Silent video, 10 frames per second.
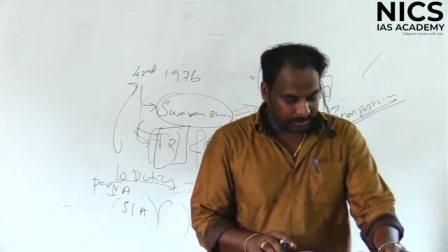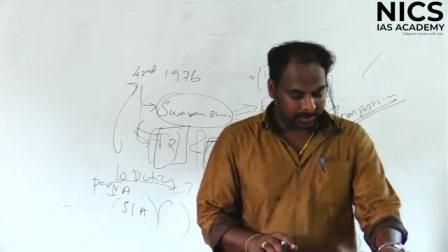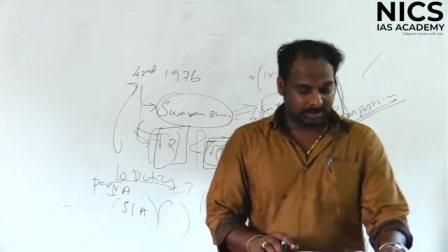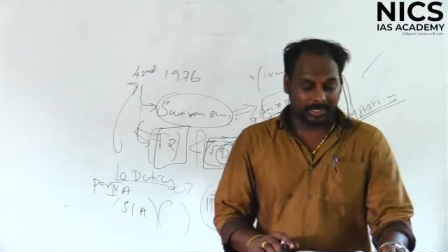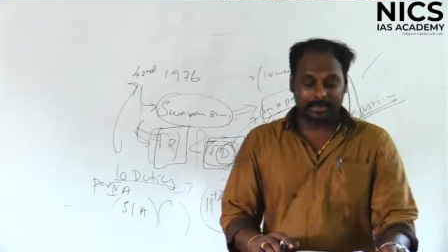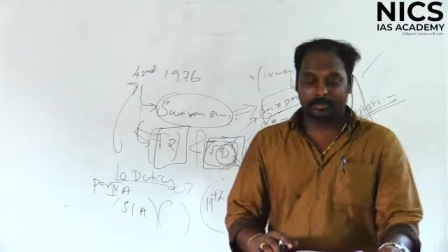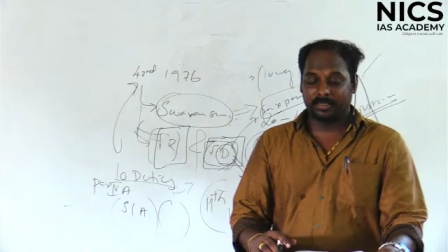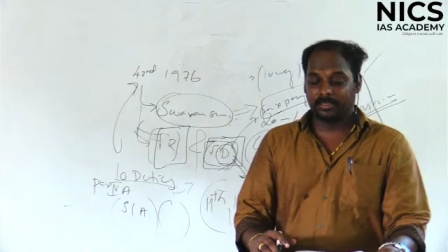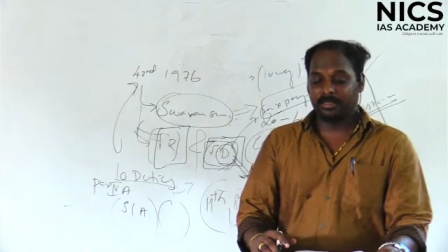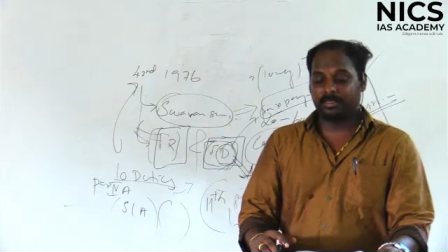Jan
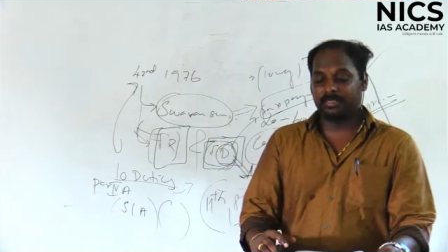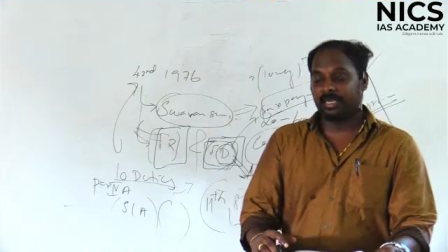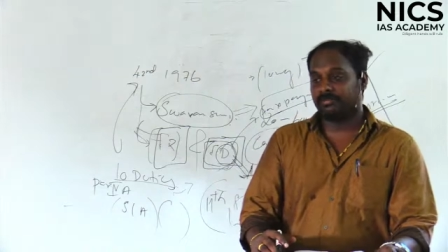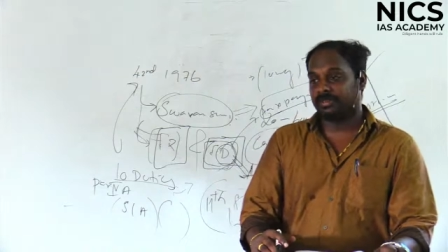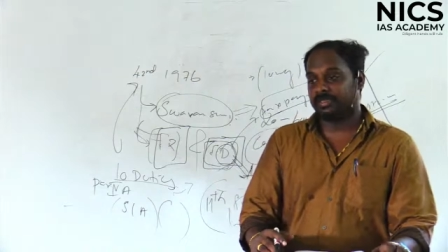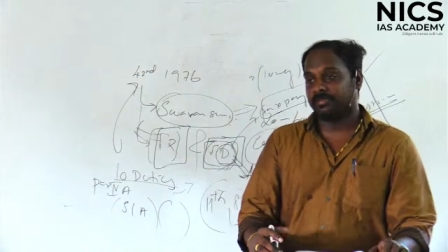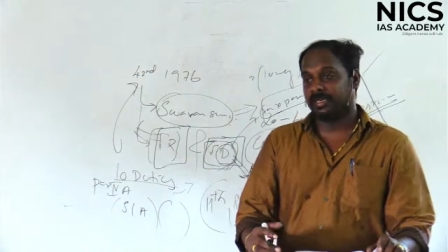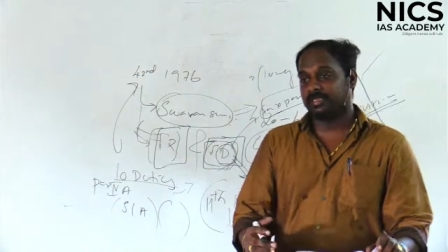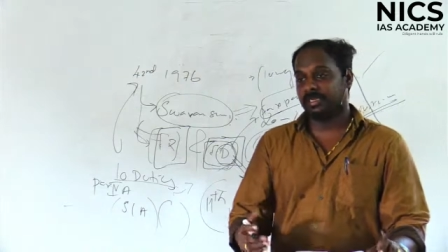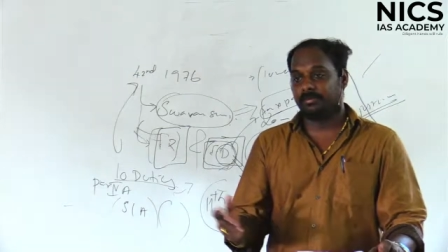month la Jan first we
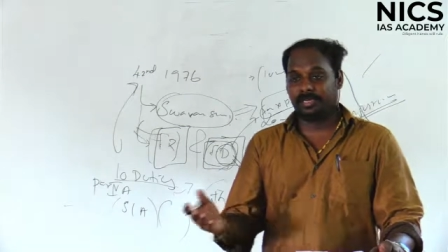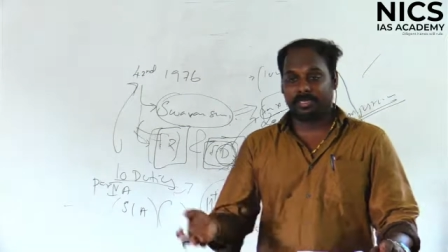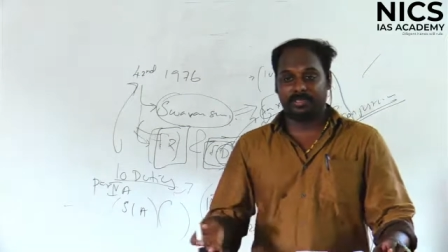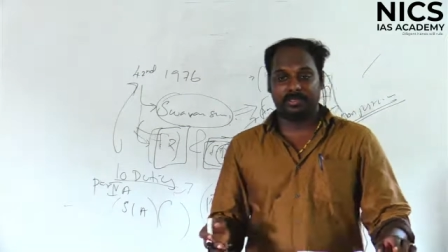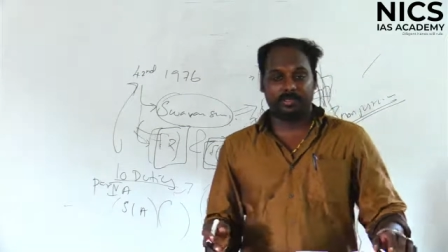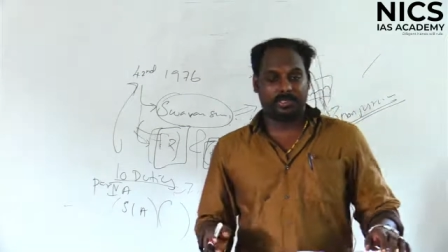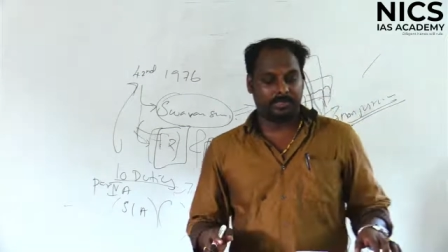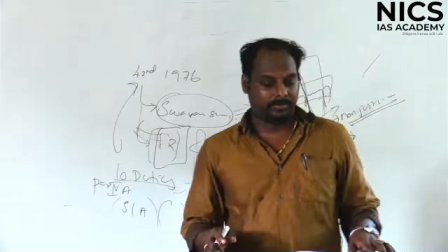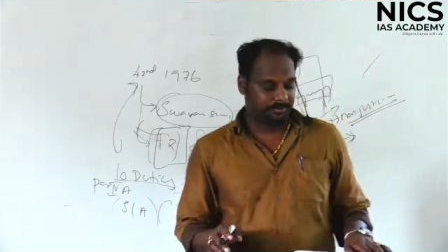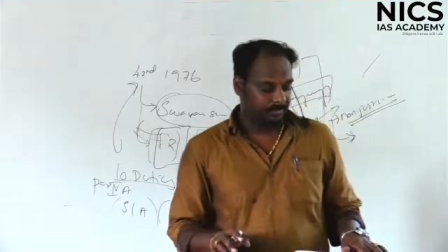are celebrating new year.
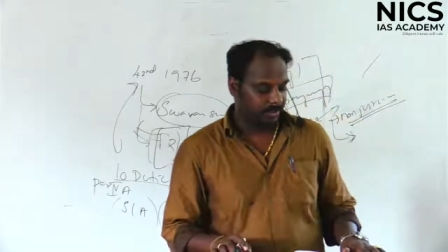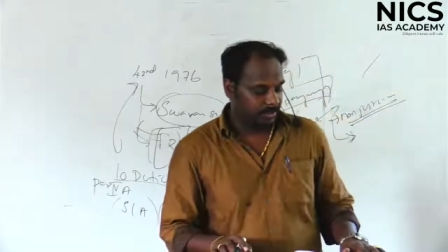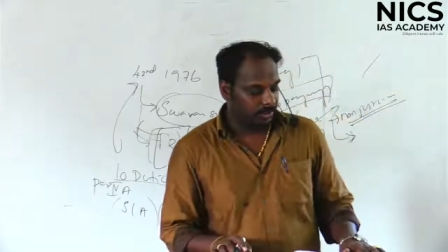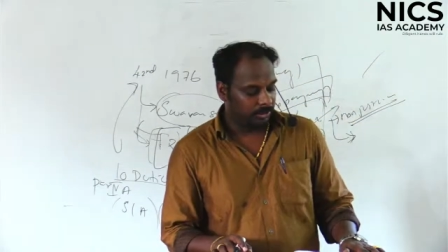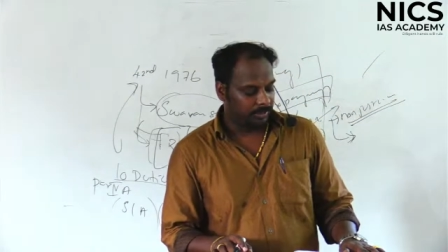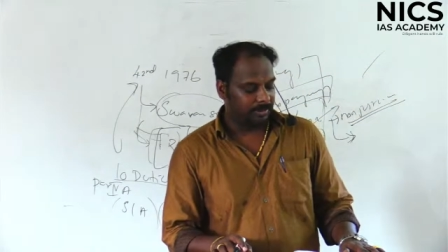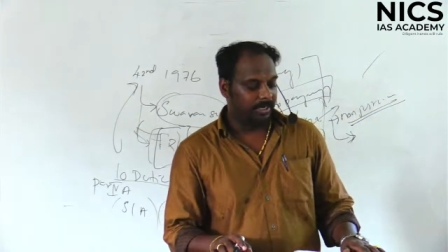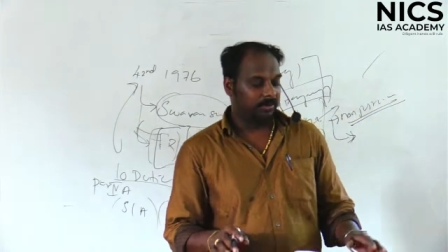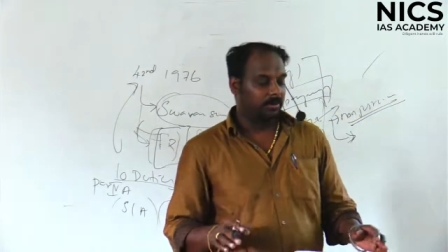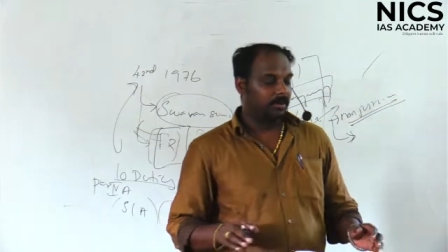So amari
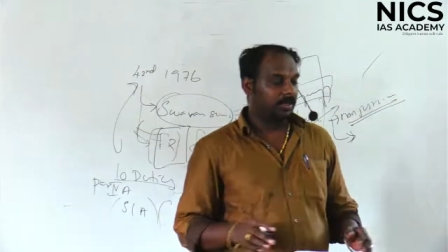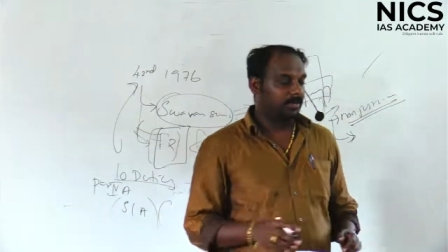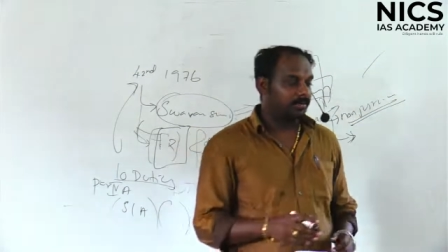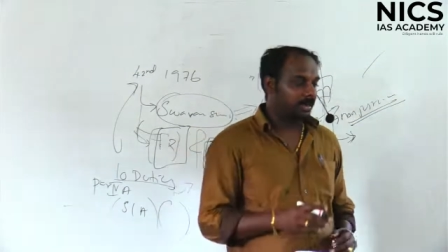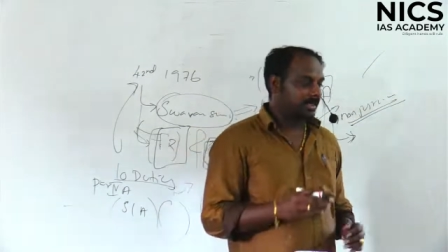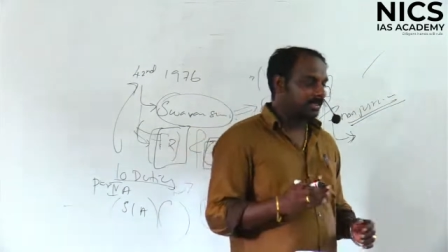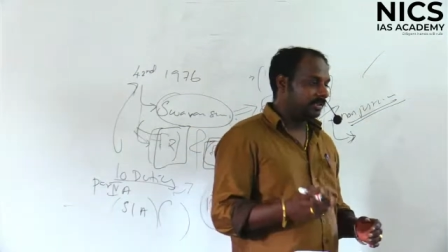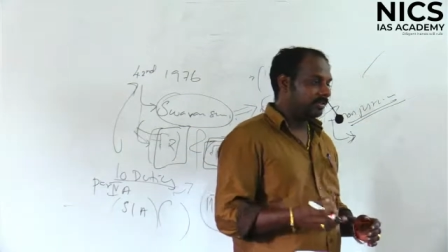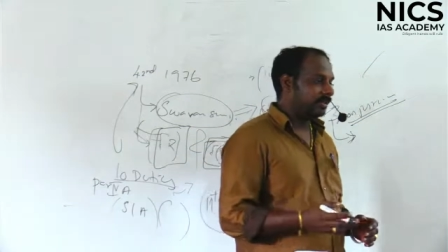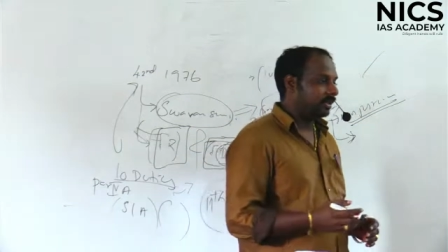avangaloda Parsi
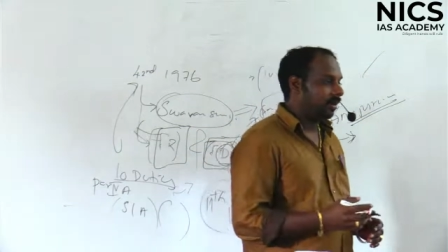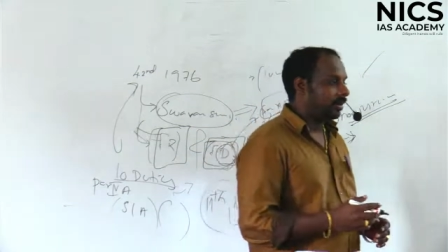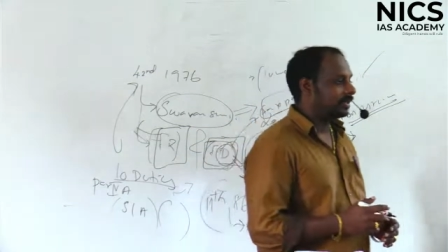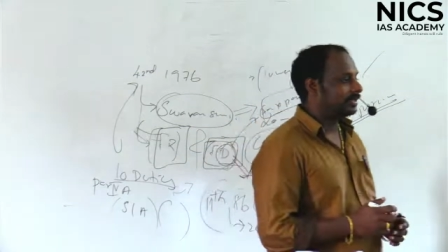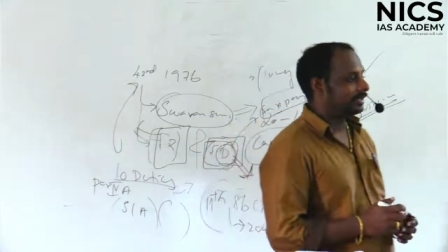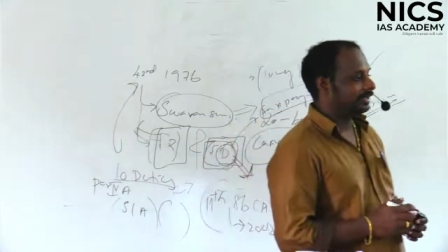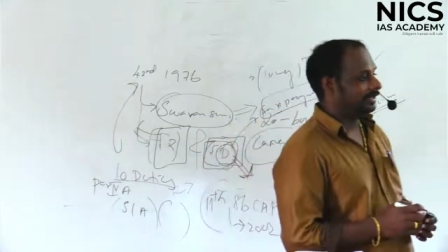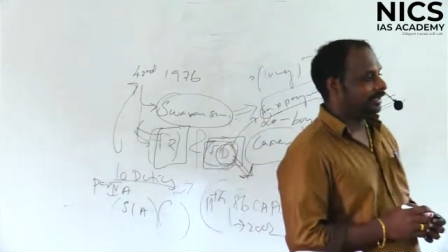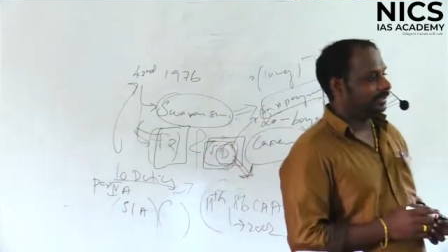new year August sixteenth,